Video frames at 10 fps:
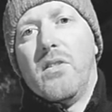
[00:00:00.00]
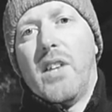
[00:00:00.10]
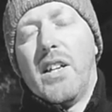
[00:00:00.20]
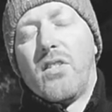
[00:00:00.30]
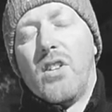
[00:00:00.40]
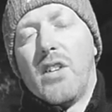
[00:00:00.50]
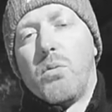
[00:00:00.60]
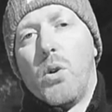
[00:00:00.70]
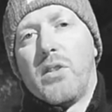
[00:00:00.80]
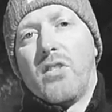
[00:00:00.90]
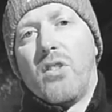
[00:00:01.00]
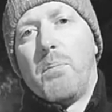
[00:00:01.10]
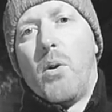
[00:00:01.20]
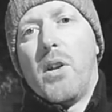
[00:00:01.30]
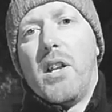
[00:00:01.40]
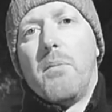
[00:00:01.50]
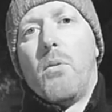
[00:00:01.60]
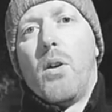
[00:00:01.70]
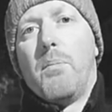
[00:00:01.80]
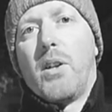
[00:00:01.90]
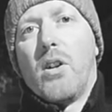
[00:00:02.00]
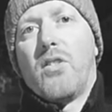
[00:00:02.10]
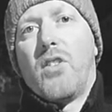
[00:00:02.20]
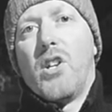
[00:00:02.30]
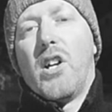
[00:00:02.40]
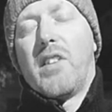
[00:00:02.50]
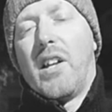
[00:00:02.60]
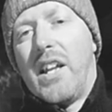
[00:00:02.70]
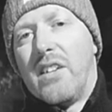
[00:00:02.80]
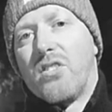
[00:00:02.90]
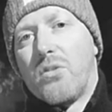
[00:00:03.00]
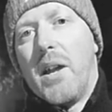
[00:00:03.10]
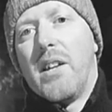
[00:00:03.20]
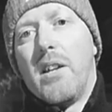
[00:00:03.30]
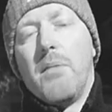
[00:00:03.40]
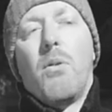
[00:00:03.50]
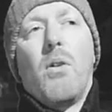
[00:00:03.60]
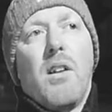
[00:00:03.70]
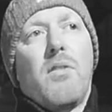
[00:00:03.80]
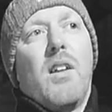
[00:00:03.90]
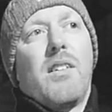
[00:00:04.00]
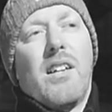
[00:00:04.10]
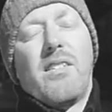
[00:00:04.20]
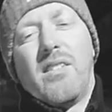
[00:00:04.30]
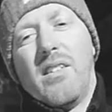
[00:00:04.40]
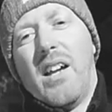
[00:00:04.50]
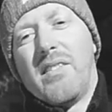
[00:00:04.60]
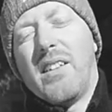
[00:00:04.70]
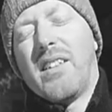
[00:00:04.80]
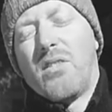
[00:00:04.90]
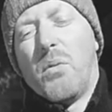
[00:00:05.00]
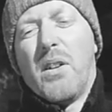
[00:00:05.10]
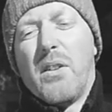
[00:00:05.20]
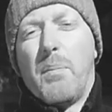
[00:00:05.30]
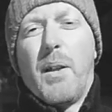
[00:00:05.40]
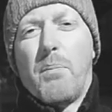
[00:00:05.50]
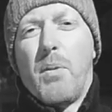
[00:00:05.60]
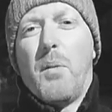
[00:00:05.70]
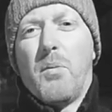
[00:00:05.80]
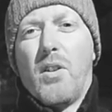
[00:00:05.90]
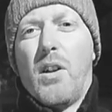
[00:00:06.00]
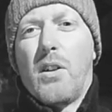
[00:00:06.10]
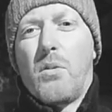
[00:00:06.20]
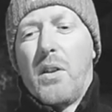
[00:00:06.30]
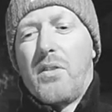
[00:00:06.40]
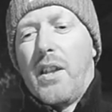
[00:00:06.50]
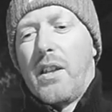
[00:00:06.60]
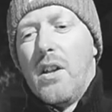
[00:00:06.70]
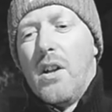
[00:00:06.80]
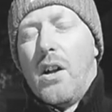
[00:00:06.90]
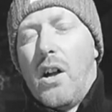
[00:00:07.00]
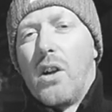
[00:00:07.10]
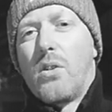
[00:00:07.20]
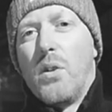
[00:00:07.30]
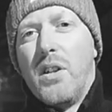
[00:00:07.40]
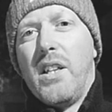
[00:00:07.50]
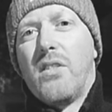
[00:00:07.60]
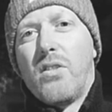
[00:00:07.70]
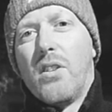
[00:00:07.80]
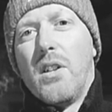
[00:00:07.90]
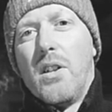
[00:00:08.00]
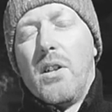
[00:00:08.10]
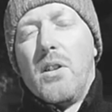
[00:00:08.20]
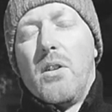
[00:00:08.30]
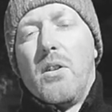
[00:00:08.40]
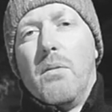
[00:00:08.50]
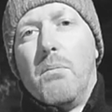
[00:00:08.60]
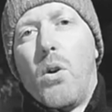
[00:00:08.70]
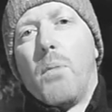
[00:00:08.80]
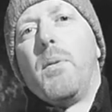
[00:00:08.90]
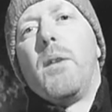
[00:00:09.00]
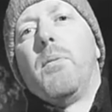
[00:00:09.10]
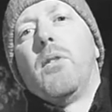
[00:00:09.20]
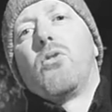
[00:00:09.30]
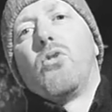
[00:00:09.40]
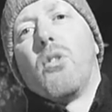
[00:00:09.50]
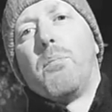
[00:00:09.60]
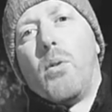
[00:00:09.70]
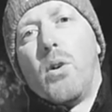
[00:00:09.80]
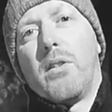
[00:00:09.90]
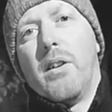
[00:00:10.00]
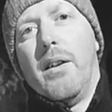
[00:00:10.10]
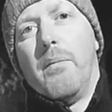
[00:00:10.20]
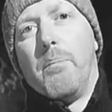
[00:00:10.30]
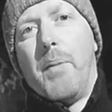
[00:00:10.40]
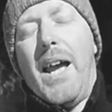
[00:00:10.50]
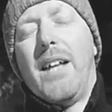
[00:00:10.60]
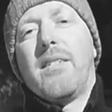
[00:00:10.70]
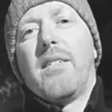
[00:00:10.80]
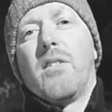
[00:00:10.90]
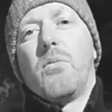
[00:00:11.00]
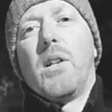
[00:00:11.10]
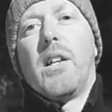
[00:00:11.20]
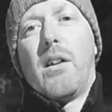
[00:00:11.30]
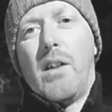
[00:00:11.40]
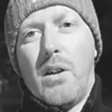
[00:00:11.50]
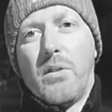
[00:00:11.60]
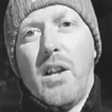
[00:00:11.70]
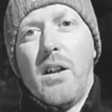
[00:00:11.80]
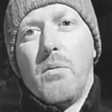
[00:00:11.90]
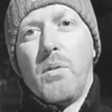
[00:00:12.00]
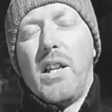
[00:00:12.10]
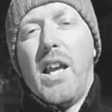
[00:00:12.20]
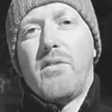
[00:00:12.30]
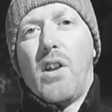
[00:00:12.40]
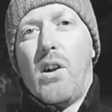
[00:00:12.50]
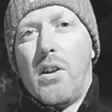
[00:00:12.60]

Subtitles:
that it's not worth their support anymore because they're not the latest trend anymore. And I think that's one of the bigger problems in hardcore. I think hardcore needs more people to support bands that really are out there and really have the